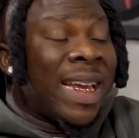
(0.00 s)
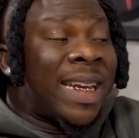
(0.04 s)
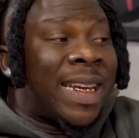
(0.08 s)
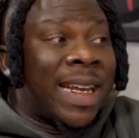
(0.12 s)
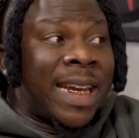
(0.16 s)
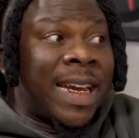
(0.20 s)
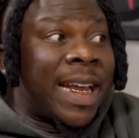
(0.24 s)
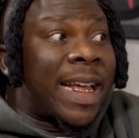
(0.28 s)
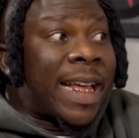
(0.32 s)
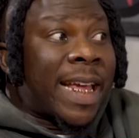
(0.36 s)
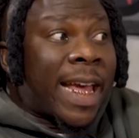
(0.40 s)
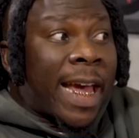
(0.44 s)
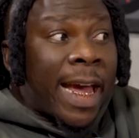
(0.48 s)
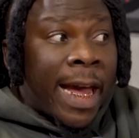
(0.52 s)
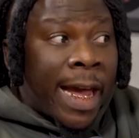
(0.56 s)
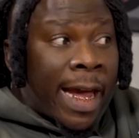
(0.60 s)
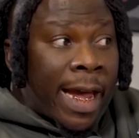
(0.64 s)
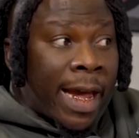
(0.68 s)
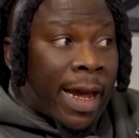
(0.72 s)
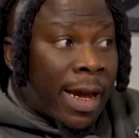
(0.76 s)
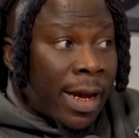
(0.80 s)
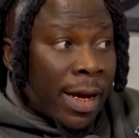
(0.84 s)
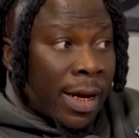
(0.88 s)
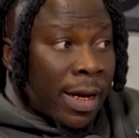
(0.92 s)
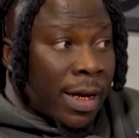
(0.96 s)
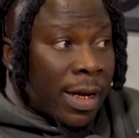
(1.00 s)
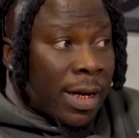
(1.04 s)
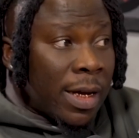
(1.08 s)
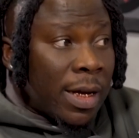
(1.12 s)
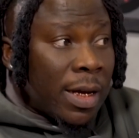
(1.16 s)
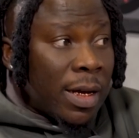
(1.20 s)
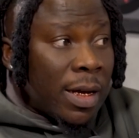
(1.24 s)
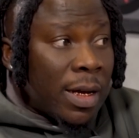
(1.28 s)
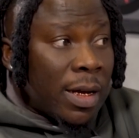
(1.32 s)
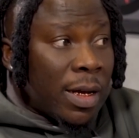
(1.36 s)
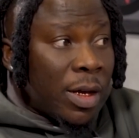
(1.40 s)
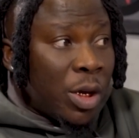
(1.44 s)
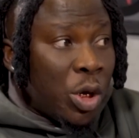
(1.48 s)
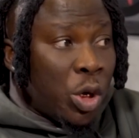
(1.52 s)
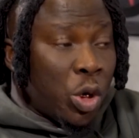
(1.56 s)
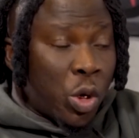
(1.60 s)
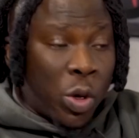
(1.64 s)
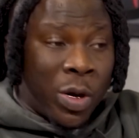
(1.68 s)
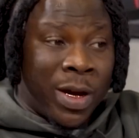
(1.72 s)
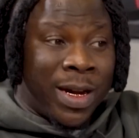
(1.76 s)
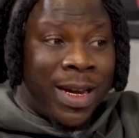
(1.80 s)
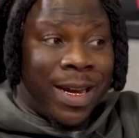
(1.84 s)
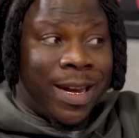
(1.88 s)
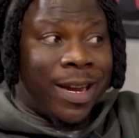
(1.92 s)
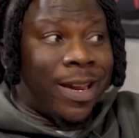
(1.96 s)
didn't care. Oh. You know,
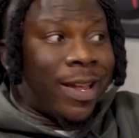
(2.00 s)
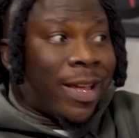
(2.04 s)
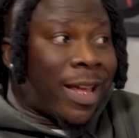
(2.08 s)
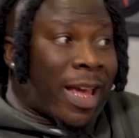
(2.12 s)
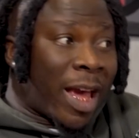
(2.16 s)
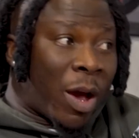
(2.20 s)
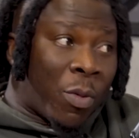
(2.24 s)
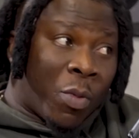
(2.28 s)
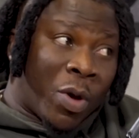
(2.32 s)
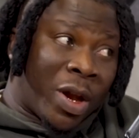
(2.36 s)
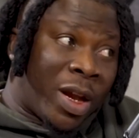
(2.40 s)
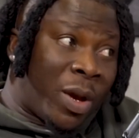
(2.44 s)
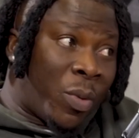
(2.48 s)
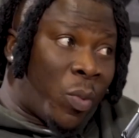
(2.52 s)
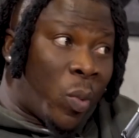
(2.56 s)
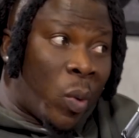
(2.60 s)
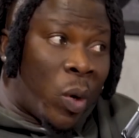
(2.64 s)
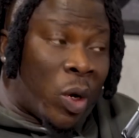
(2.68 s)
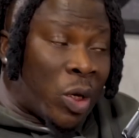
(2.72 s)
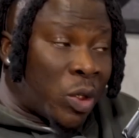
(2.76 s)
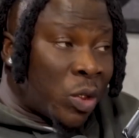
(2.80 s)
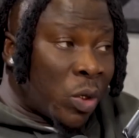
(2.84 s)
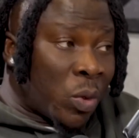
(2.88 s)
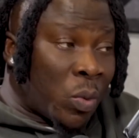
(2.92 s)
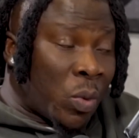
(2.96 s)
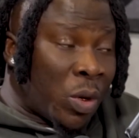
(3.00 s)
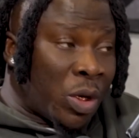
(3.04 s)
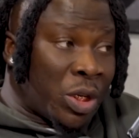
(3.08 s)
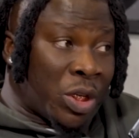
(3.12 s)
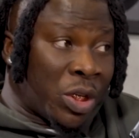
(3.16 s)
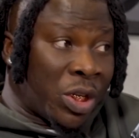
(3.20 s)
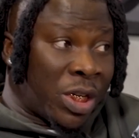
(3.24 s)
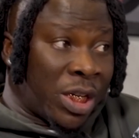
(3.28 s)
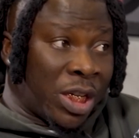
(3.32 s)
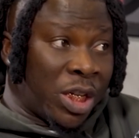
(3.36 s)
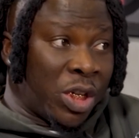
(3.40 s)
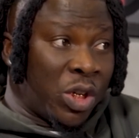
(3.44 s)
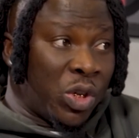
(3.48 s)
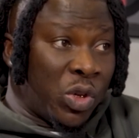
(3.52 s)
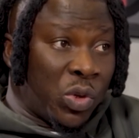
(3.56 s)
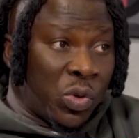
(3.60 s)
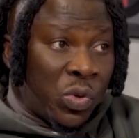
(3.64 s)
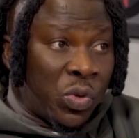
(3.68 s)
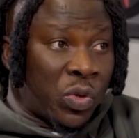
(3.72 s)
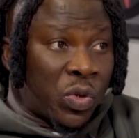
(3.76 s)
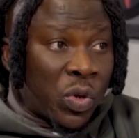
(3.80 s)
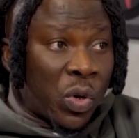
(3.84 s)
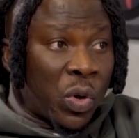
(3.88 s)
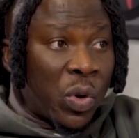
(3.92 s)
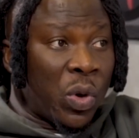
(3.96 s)
he didn't care what it was or what you didn't do.
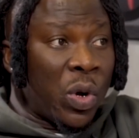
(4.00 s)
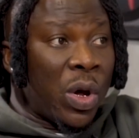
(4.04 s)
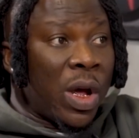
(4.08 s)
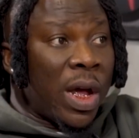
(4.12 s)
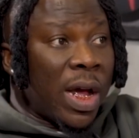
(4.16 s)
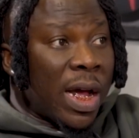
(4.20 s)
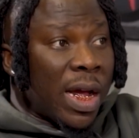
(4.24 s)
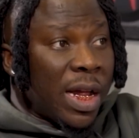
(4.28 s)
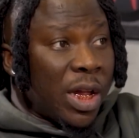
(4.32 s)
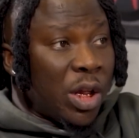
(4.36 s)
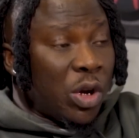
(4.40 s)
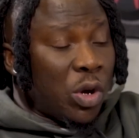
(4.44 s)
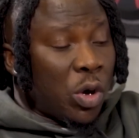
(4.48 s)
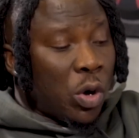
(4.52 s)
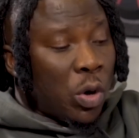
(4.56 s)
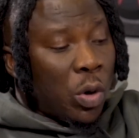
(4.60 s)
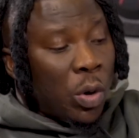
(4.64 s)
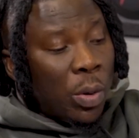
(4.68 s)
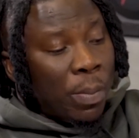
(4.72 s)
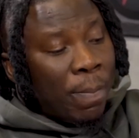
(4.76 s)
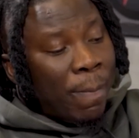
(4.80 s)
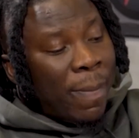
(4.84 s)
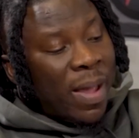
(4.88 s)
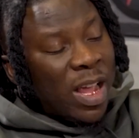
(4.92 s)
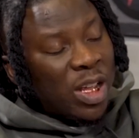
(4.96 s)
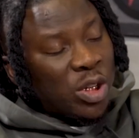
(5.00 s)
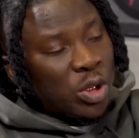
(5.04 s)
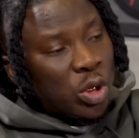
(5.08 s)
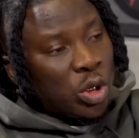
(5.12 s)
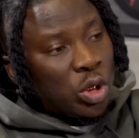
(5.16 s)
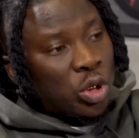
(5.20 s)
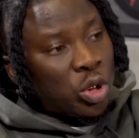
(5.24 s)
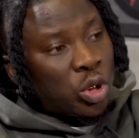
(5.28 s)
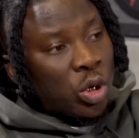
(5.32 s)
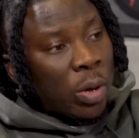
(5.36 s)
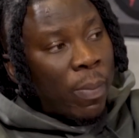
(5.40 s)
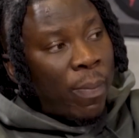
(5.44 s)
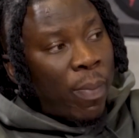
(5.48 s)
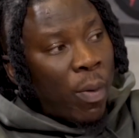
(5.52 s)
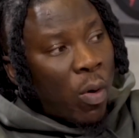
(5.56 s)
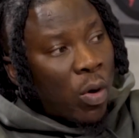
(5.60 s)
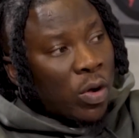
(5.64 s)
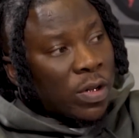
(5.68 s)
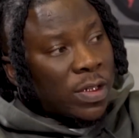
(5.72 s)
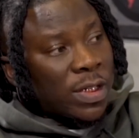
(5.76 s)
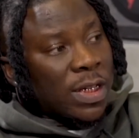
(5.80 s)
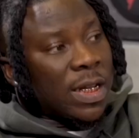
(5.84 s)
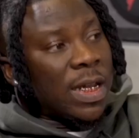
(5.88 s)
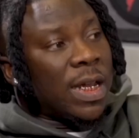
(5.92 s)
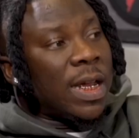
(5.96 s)
So, you know, based on
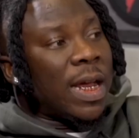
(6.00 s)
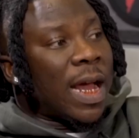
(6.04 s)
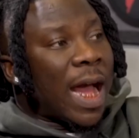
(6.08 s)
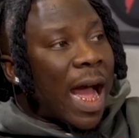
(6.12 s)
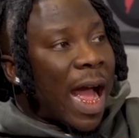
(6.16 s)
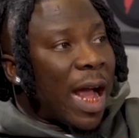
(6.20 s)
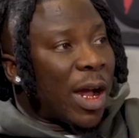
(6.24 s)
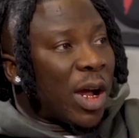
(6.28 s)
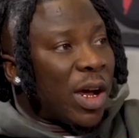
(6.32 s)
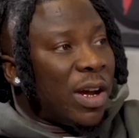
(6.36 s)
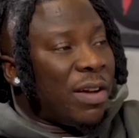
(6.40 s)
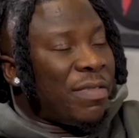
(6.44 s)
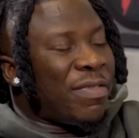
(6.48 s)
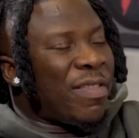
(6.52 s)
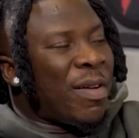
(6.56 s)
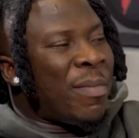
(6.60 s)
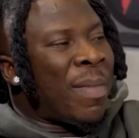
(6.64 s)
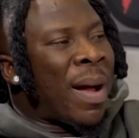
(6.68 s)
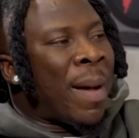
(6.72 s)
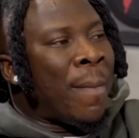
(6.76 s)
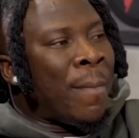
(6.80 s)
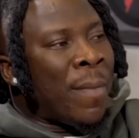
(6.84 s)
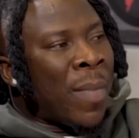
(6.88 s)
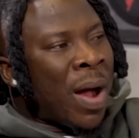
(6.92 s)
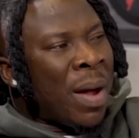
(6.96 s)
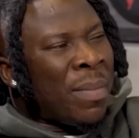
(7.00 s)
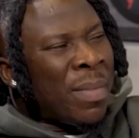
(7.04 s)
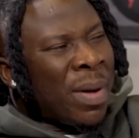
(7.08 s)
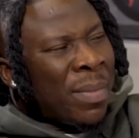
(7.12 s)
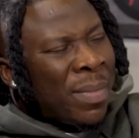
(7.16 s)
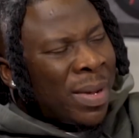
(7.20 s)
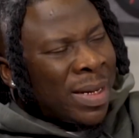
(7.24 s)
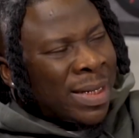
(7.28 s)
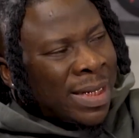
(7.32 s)
support, I got it from my mom and my